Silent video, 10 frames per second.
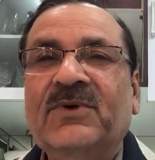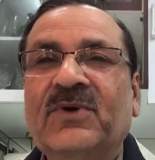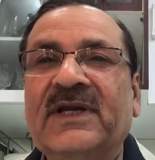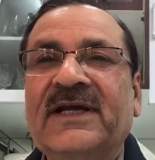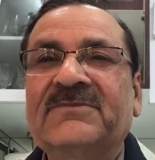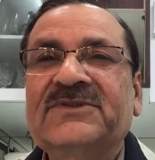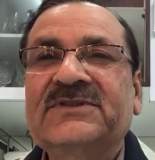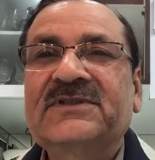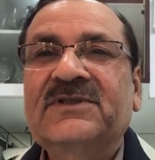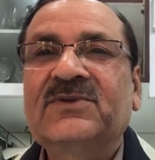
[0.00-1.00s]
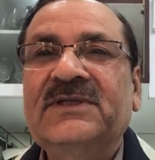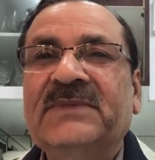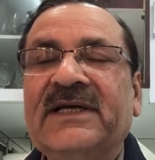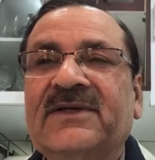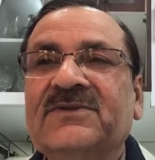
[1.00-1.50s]
programs to the
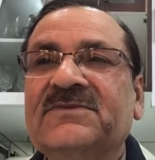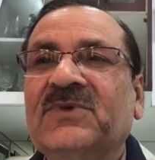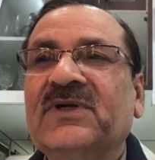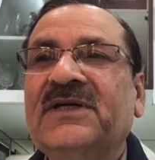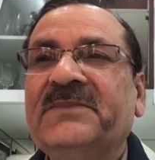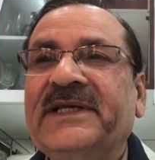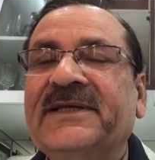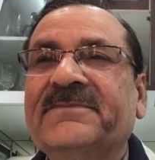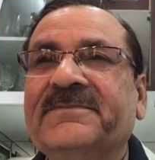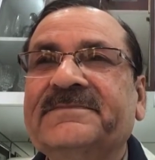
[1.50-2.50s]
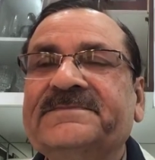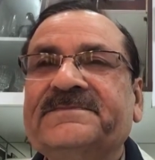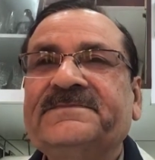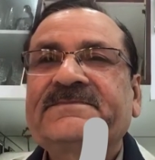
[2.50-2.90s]
micro, small and medium.